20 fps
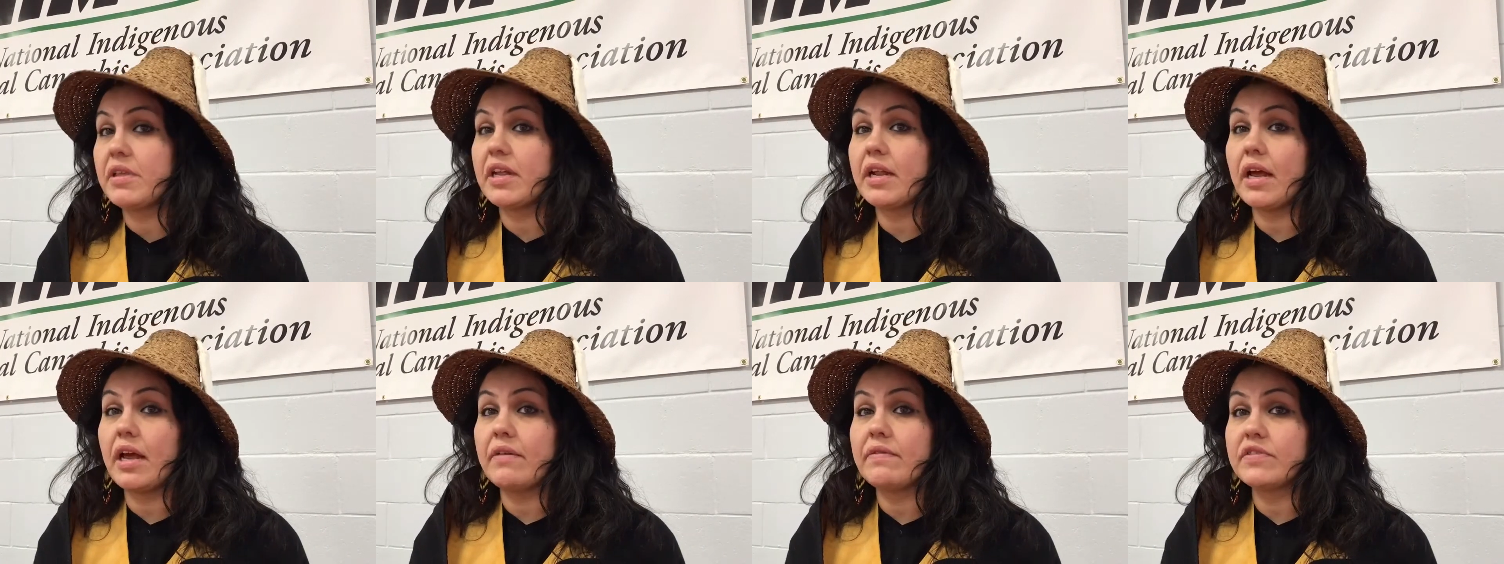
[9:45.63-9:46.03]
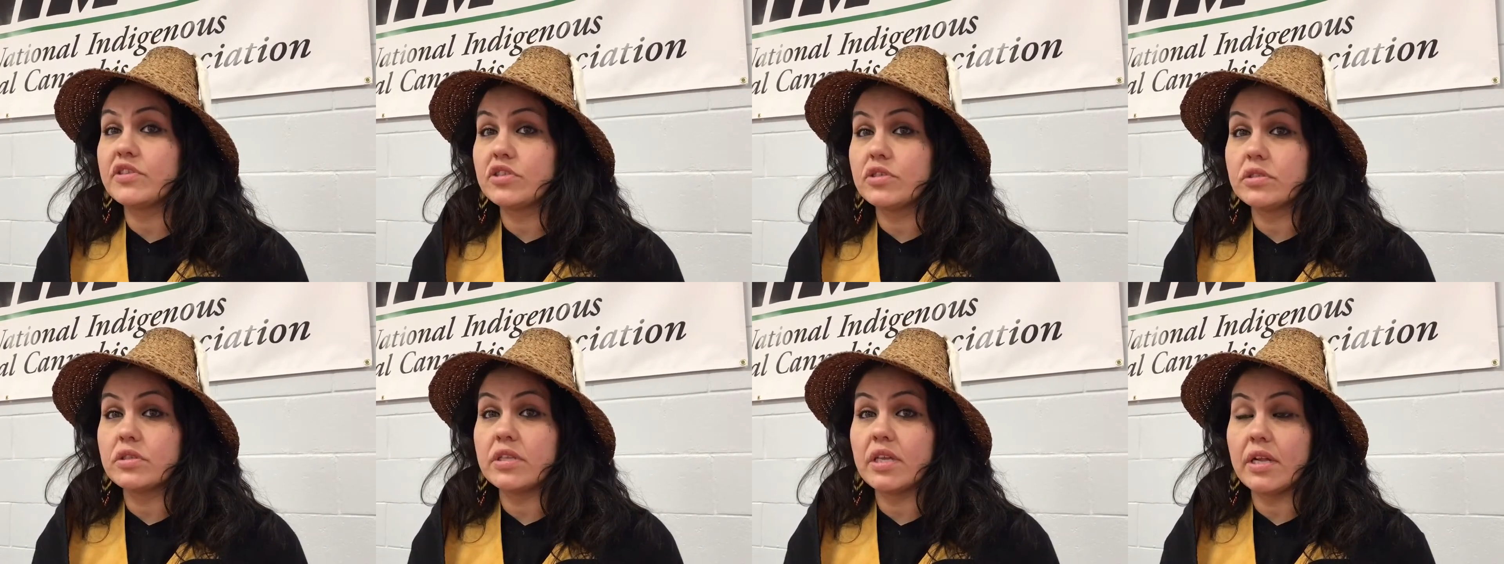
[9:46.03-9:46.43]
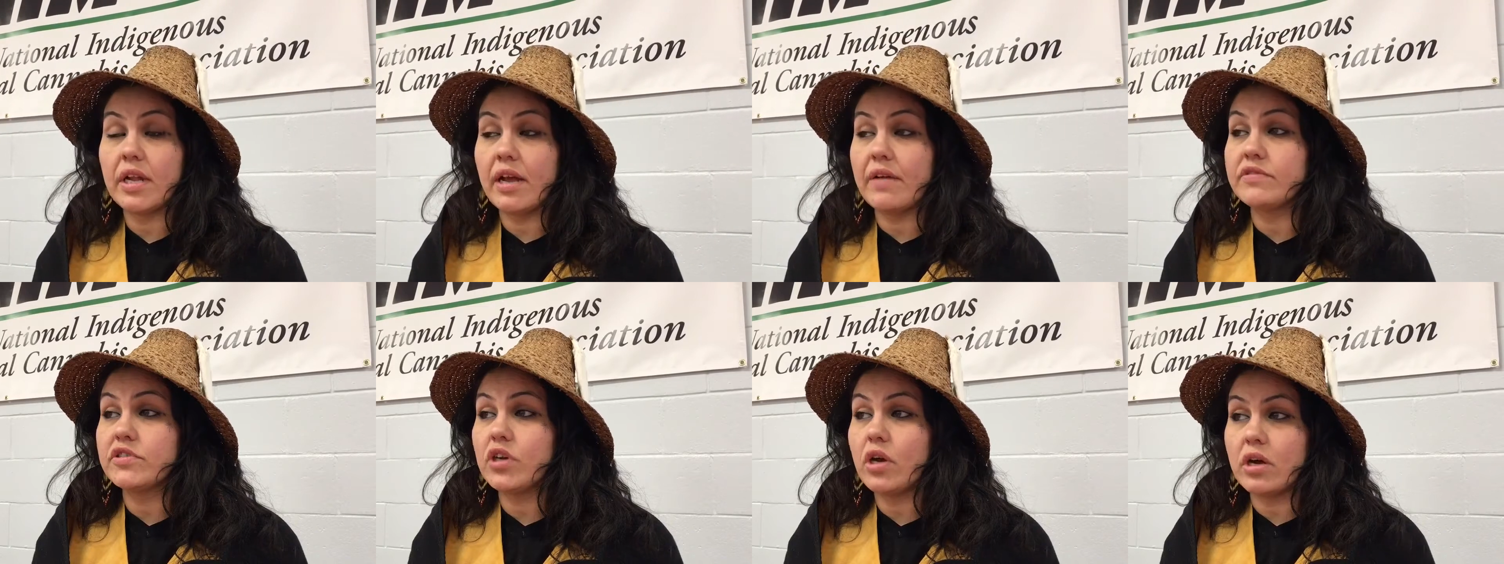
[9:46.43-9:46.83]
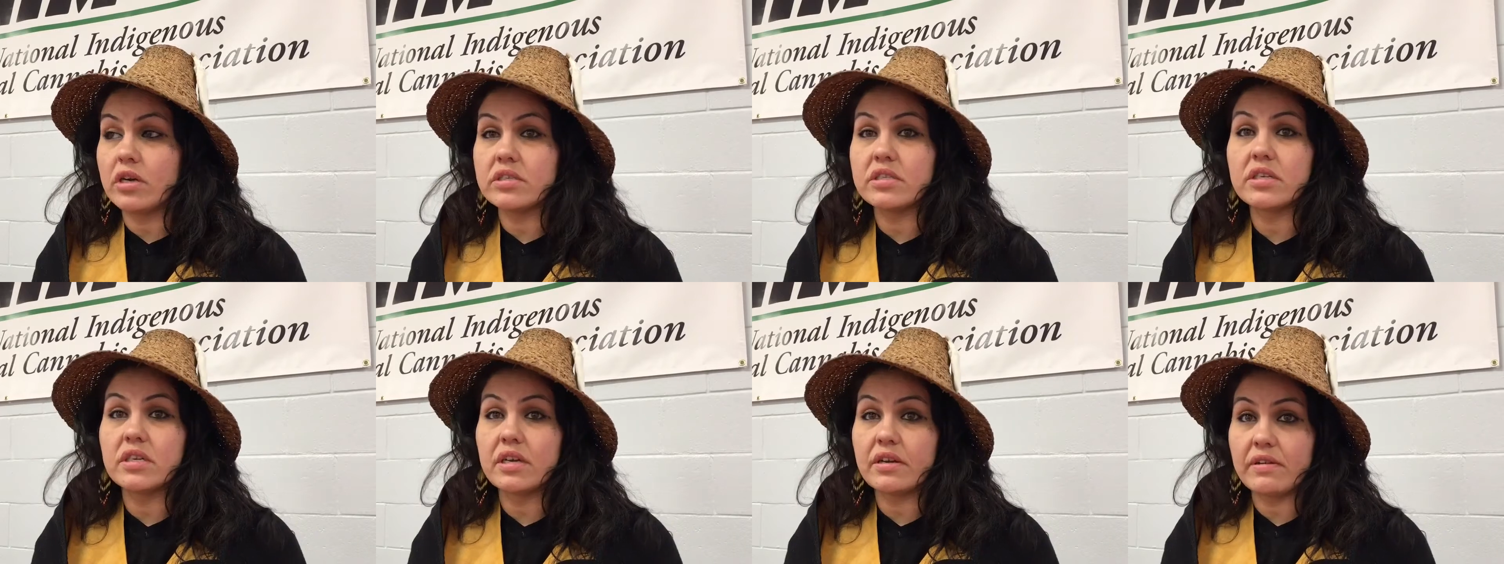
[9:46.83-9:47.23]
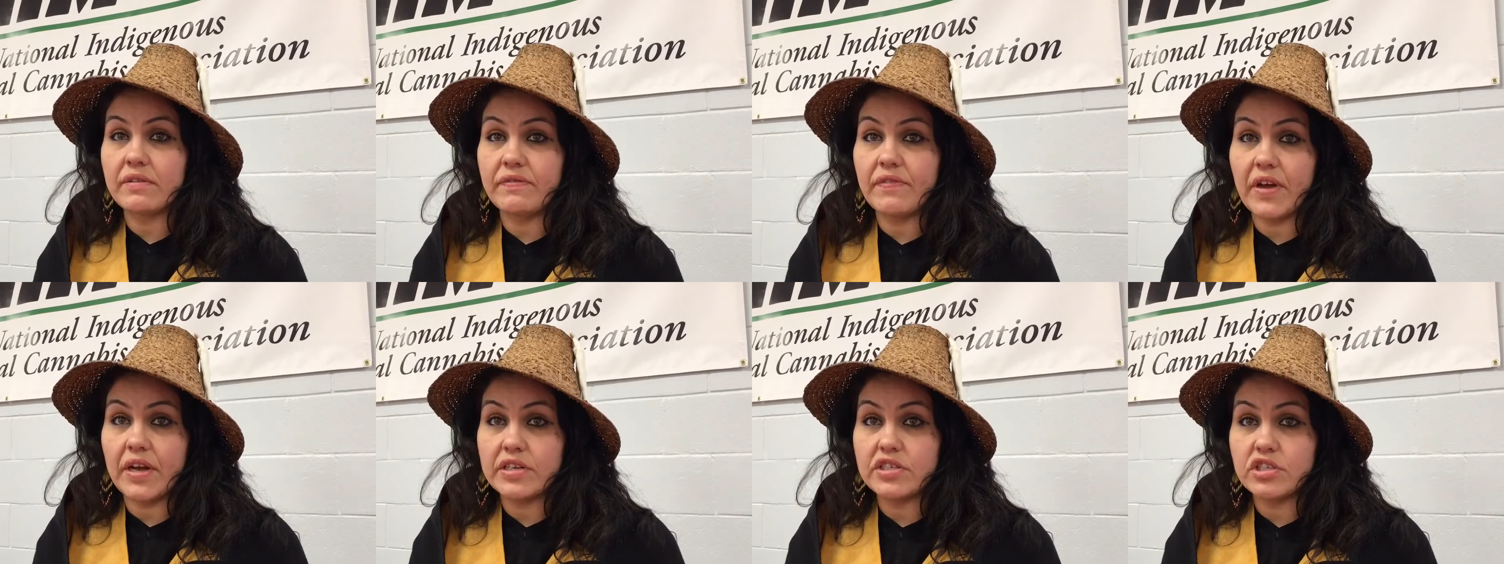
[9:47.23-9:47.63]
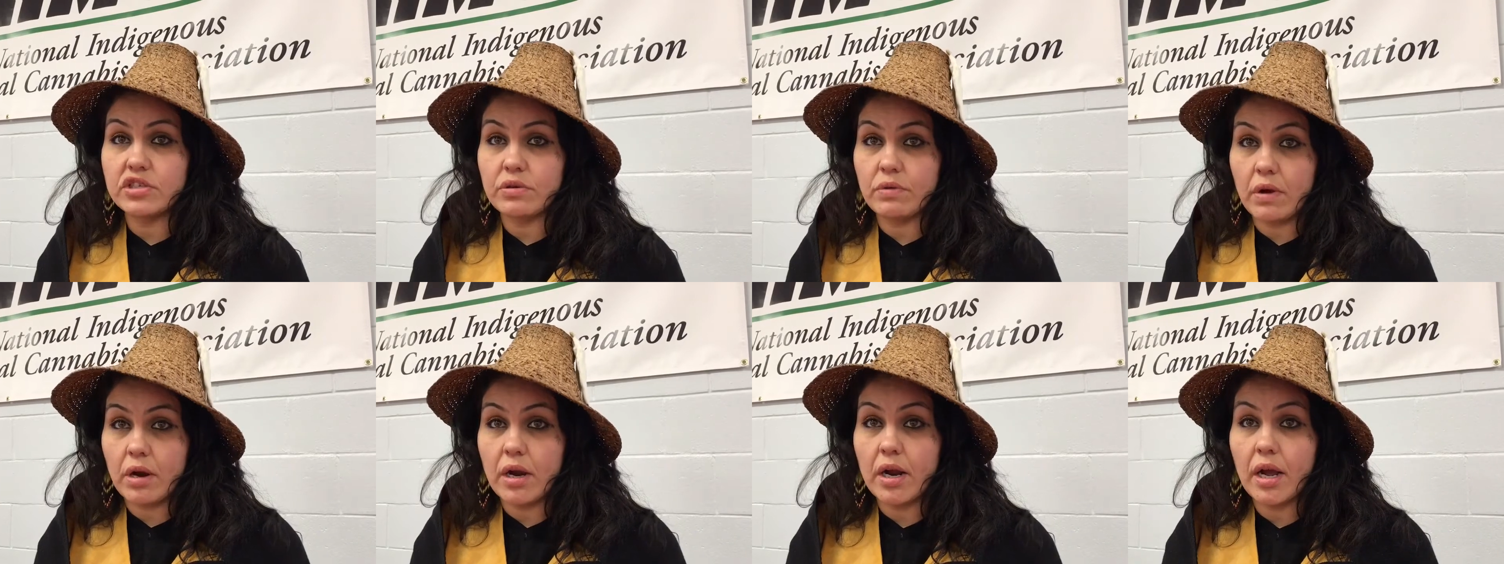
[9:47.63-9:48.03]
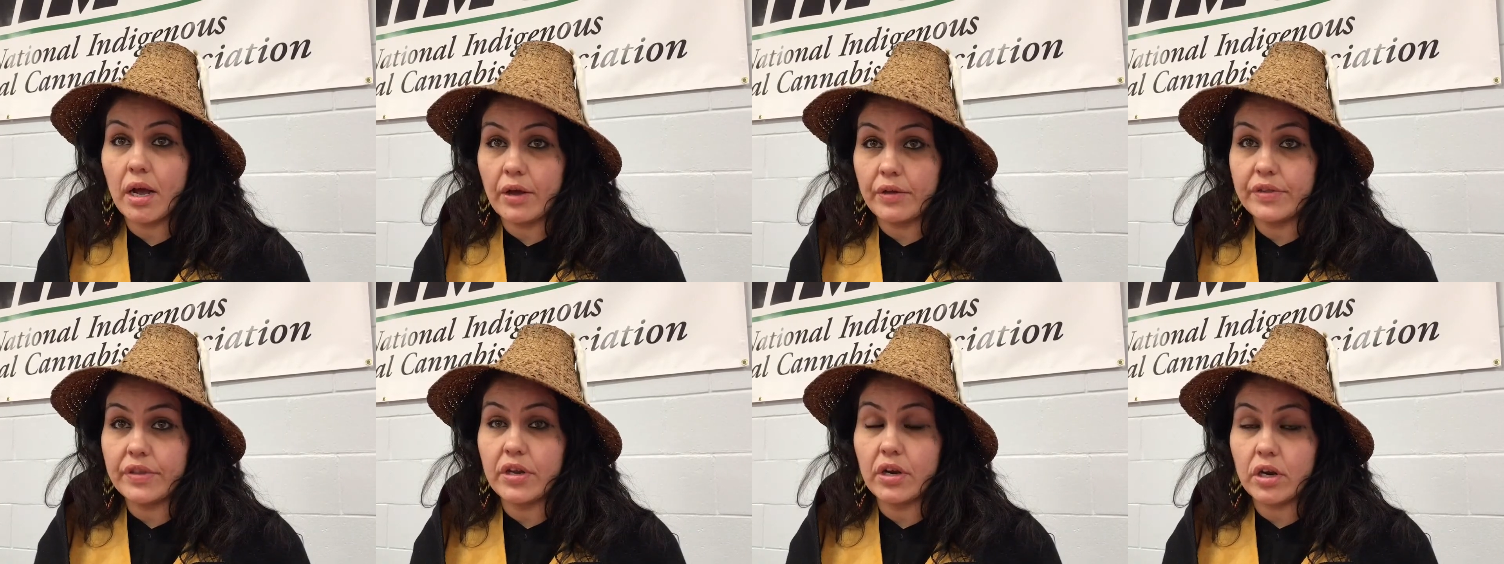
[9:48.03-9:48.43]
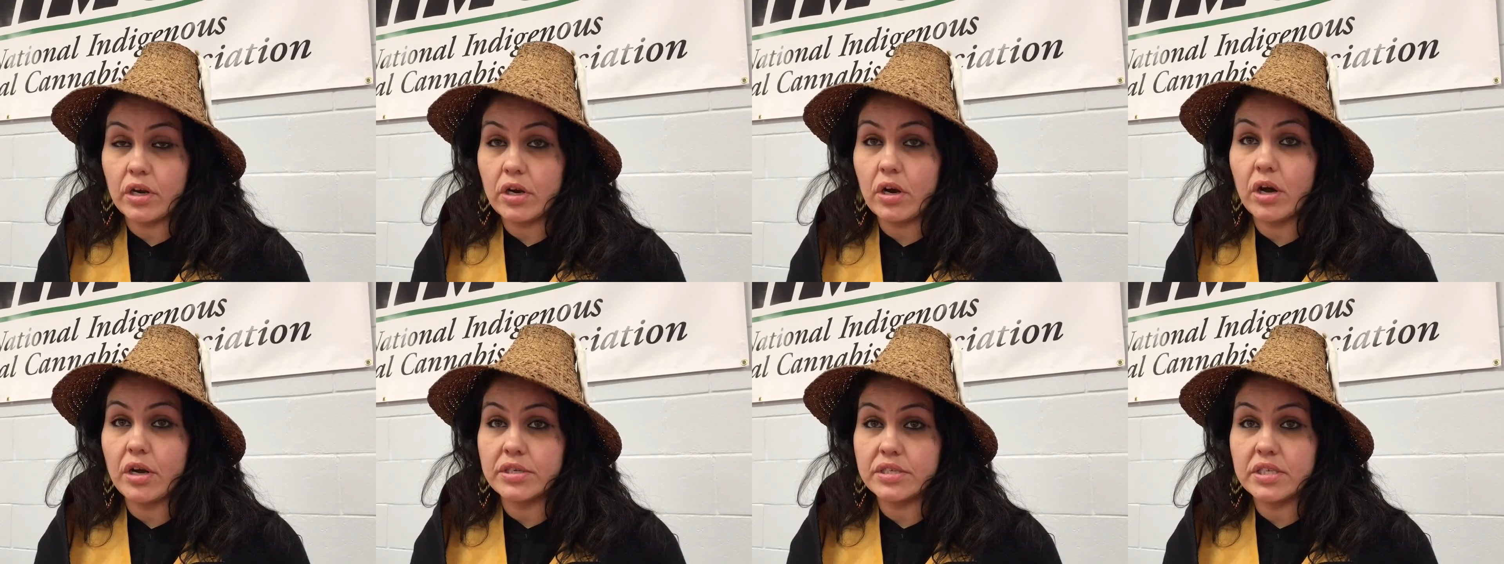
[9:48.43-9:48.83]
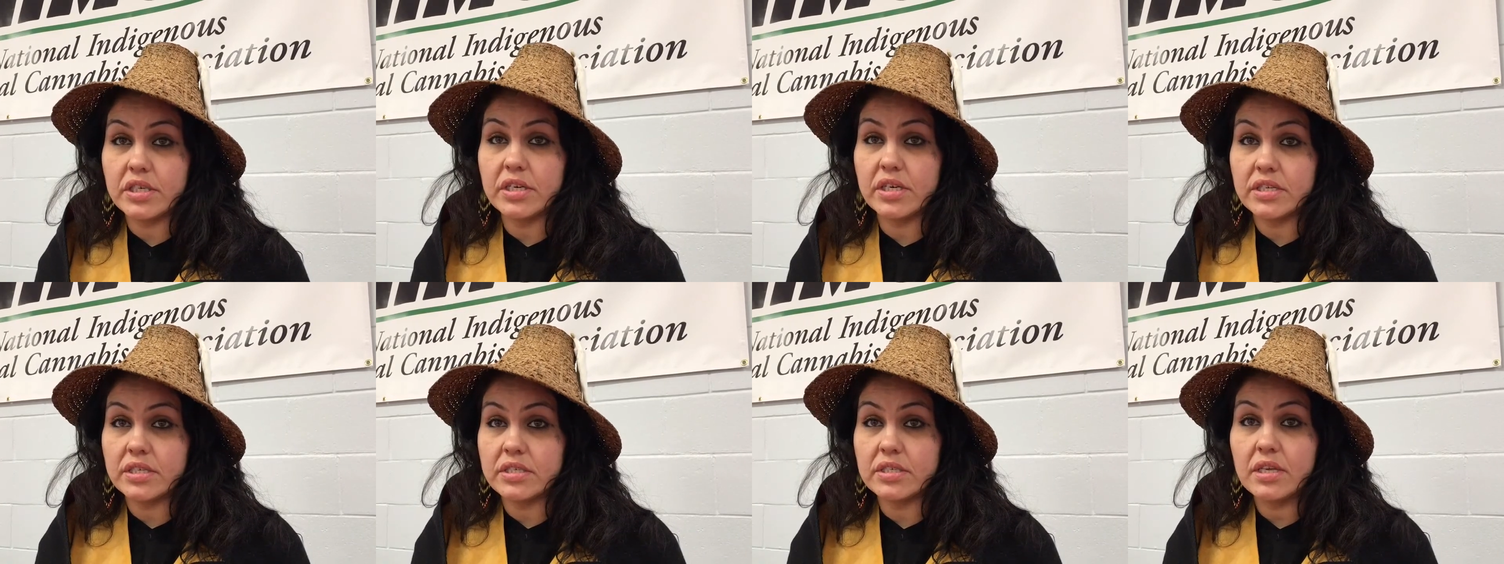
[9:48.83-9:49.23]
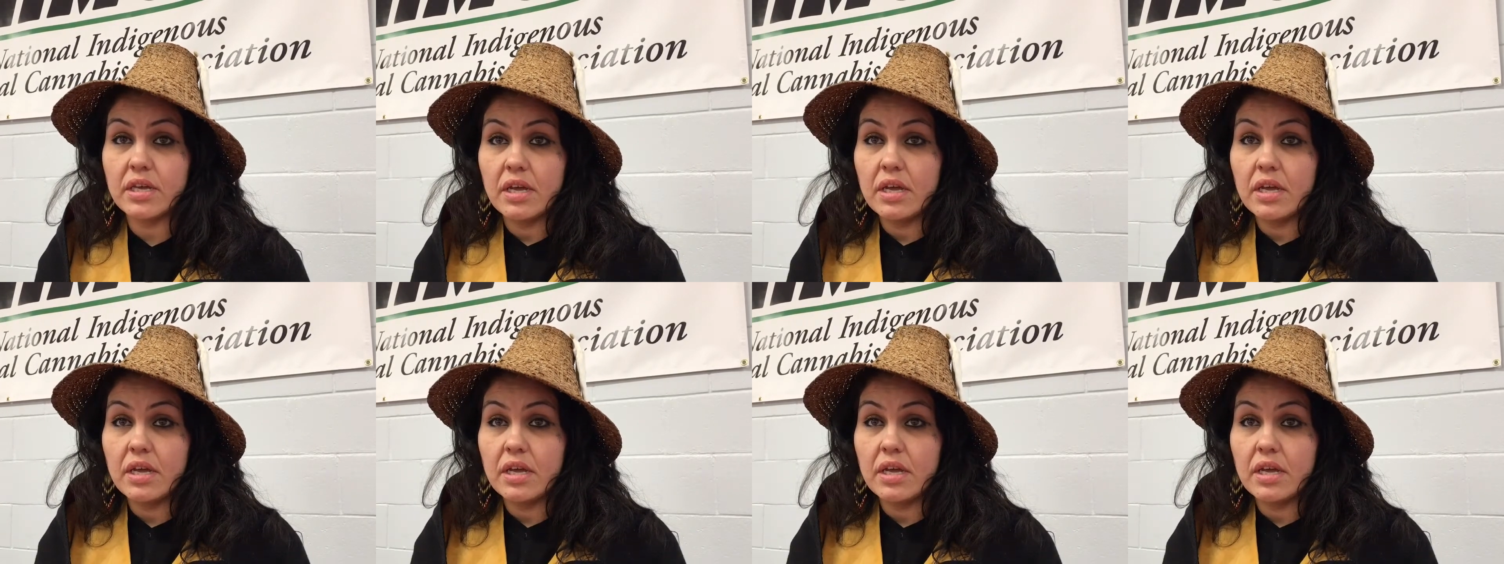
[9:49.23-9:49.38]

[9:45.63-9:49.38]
that have toxic effects to our health and are causing us